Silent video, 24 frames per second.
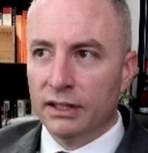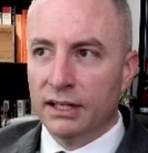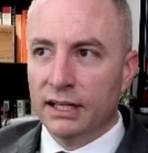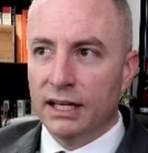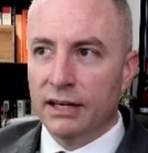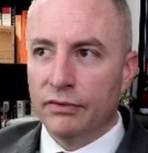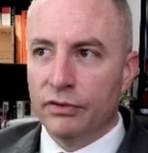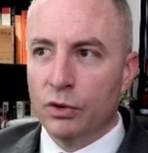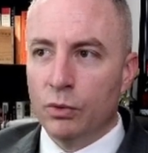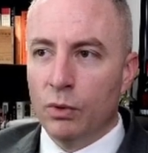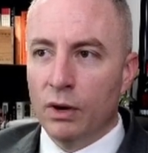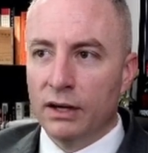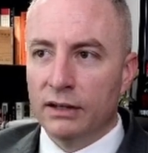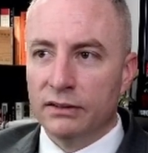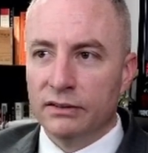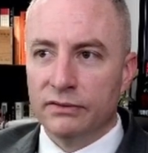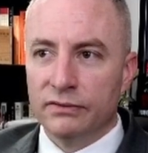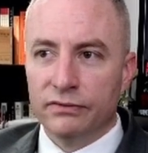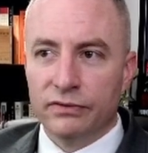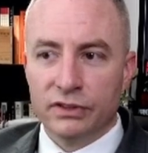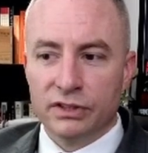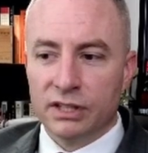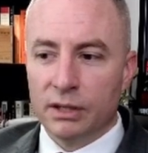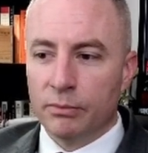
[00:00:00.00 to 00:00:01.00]
If you want,
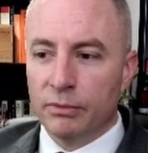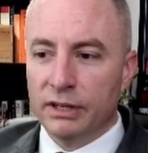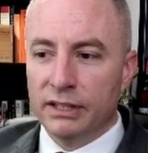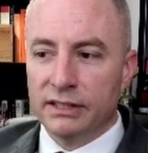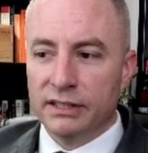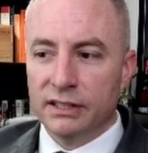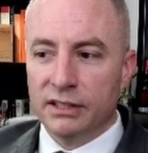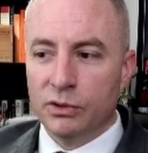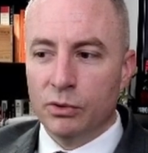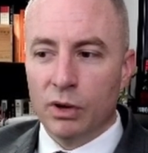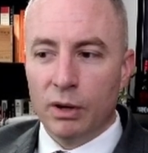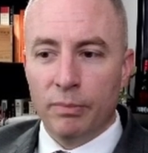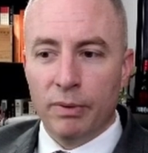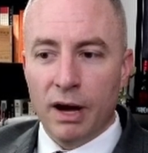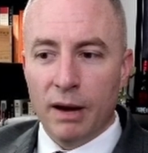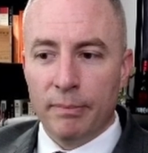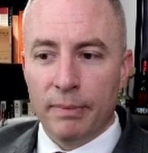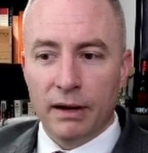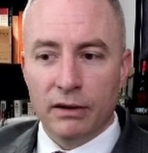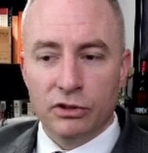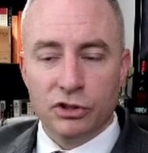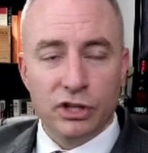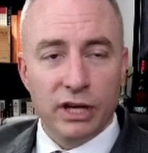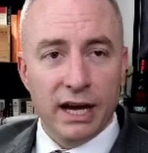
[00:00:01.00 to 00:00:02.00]
for some reason, you want to pop
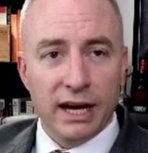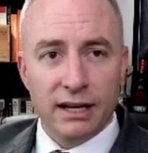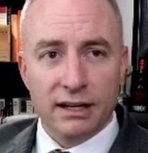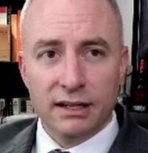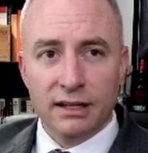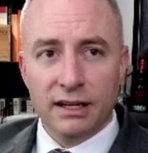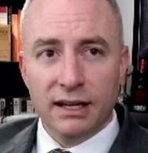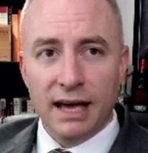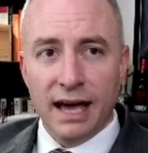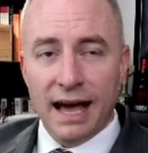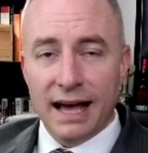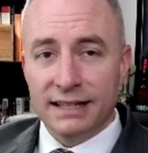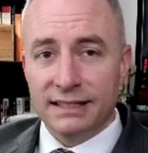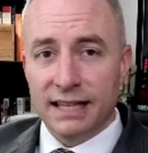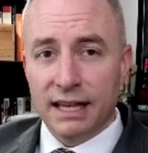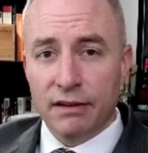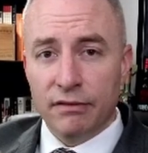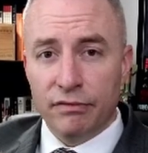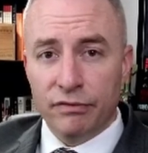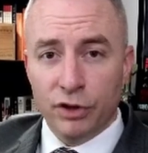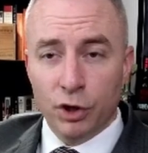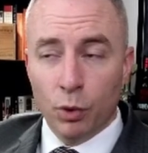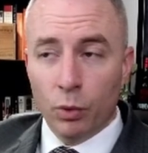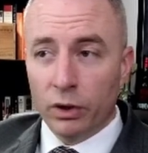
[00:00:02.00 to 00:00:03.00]
out chat as a
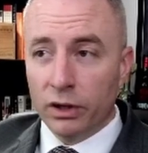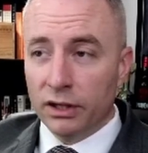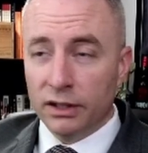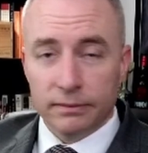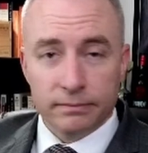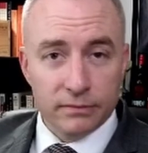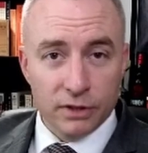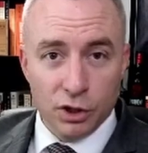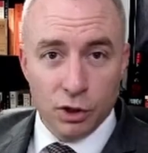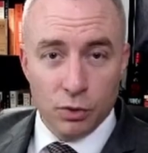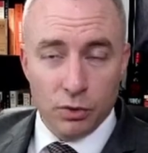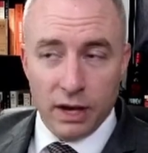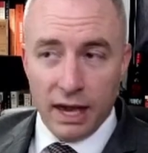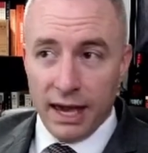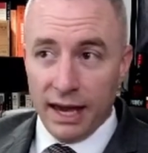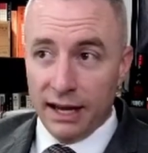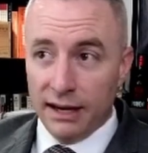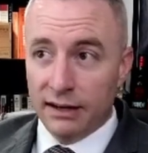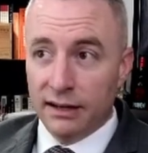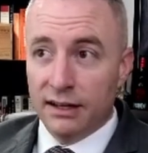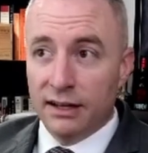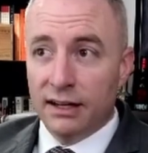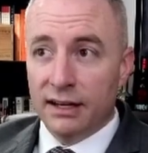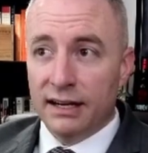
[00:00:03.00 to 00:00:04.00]
viewer, you can.